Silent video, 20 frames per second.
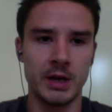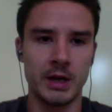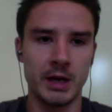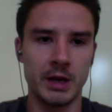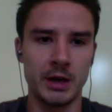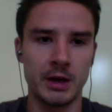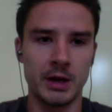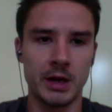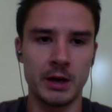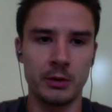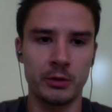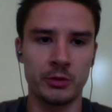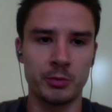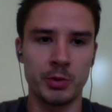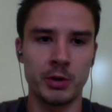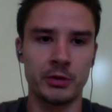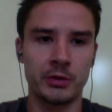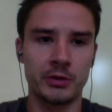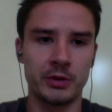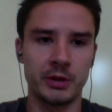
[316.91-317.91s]
uh, I was
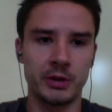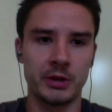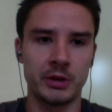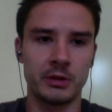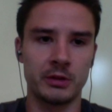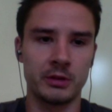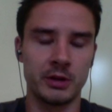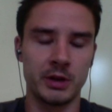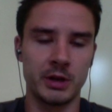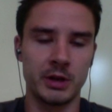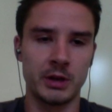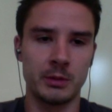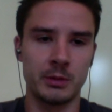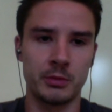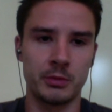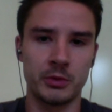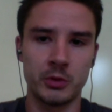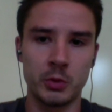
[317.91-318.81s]
posting um,